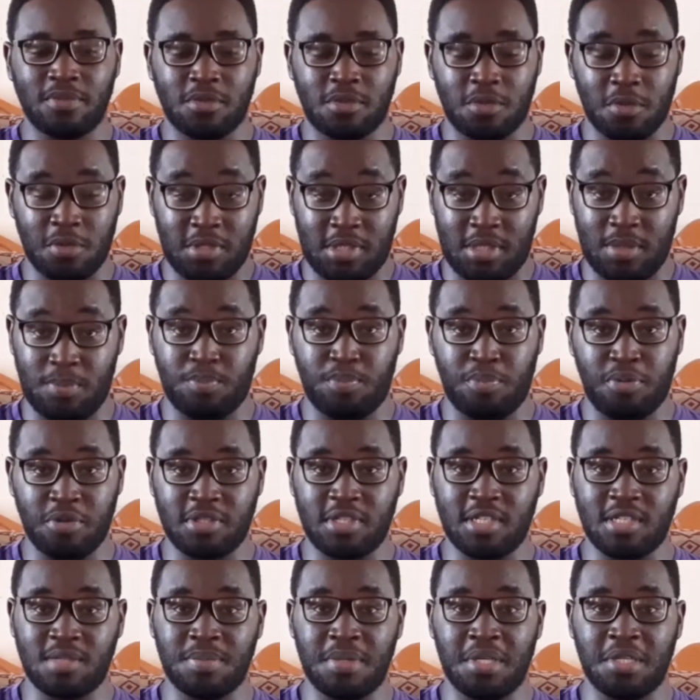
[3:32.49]
So she
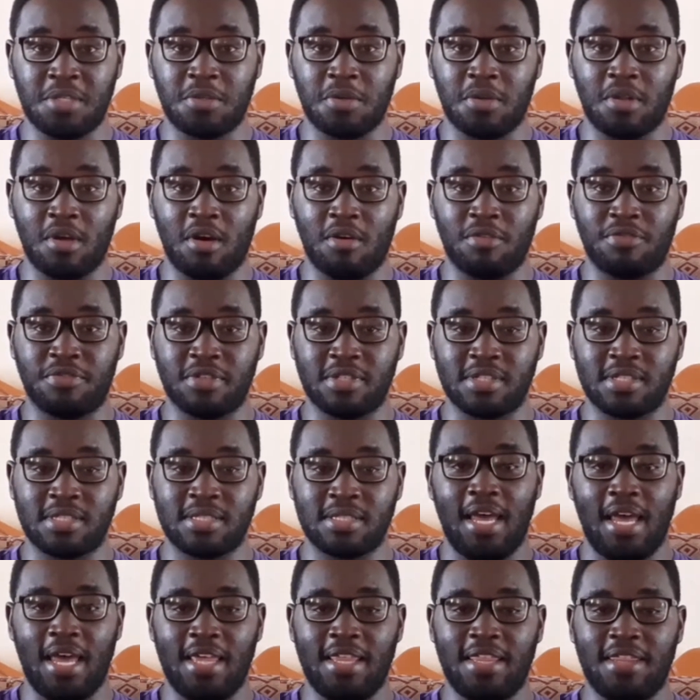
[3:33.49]
pushes me into the
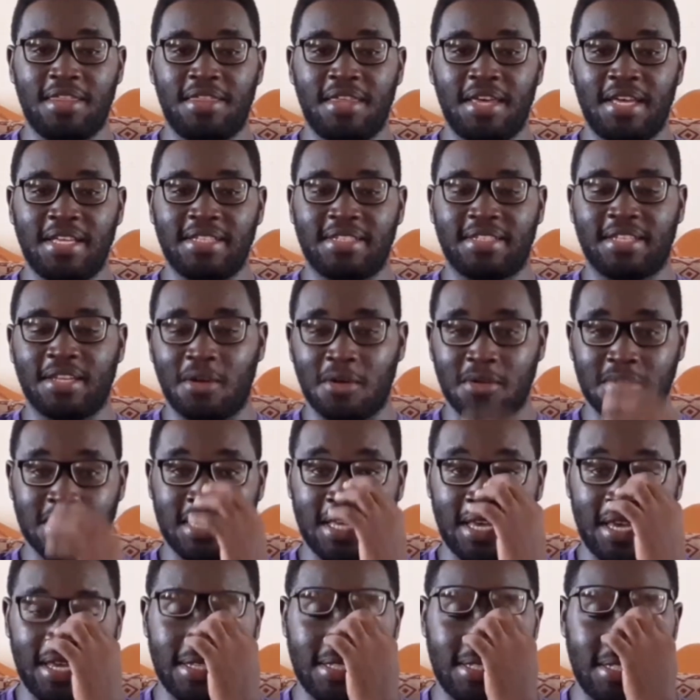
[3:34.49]
office and then tells
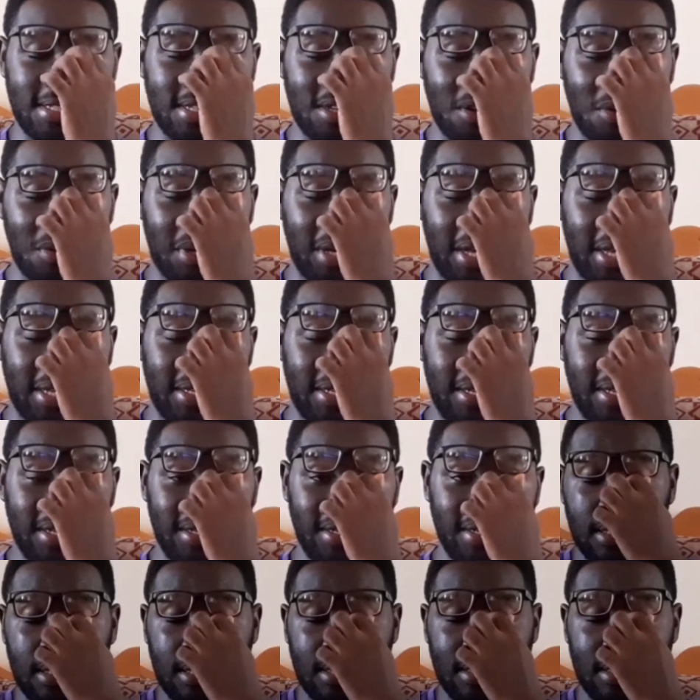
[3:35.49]
the head teacher what I did.